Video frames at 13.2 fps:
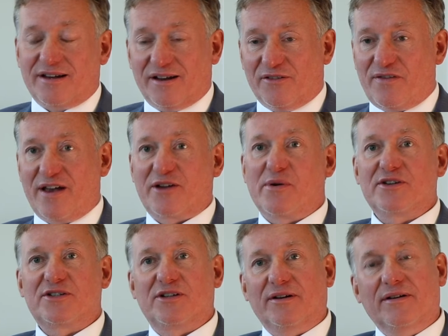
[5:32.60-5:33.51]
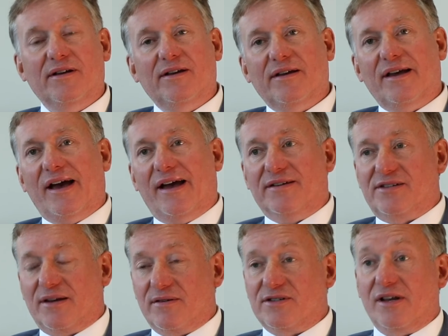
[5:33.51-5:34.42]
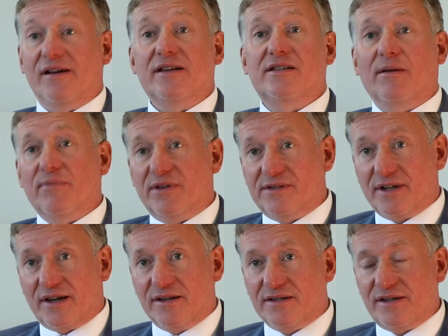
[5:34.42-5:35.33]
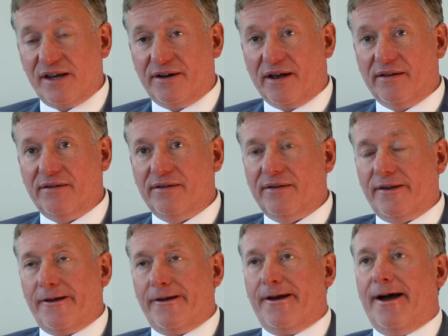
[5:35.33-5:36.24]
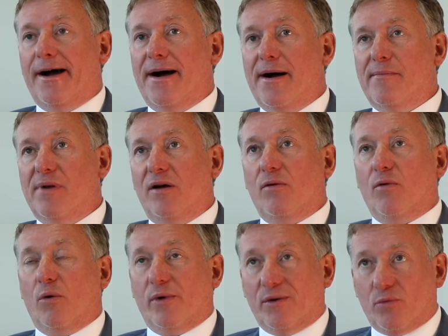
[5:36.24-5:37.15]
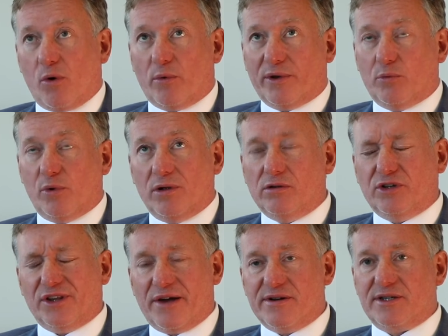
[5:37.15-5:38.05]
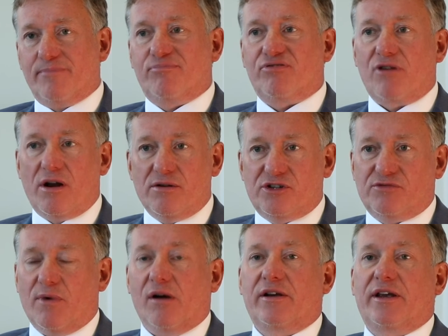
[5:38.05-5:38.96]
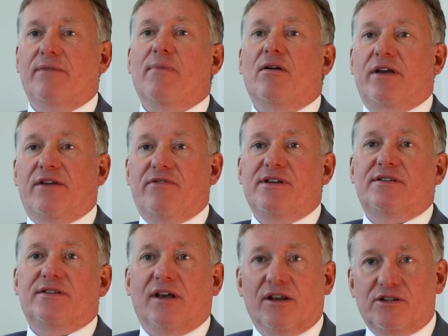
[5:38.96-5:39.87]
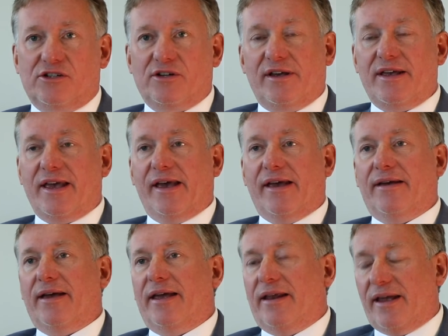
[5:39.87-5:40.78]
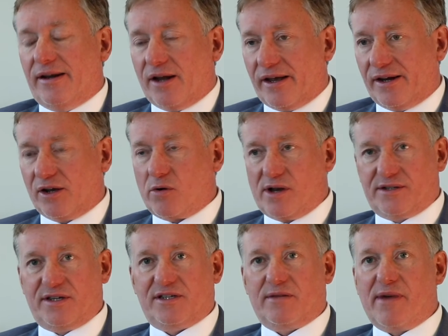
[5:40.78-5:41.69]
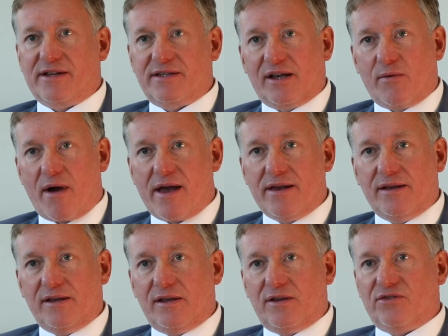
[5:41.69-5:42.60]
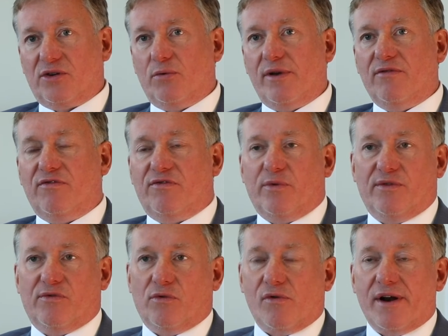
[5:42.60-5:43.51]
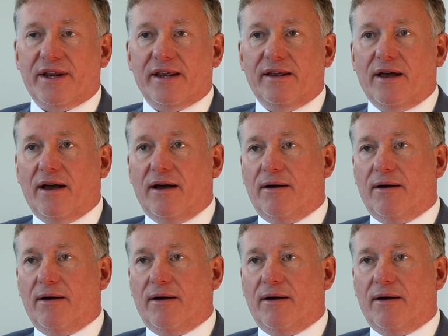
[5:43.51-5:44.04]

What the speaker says: a fair question, and so certainly something to consider. What we will do though is approach market research in a quite systematic way. So we've already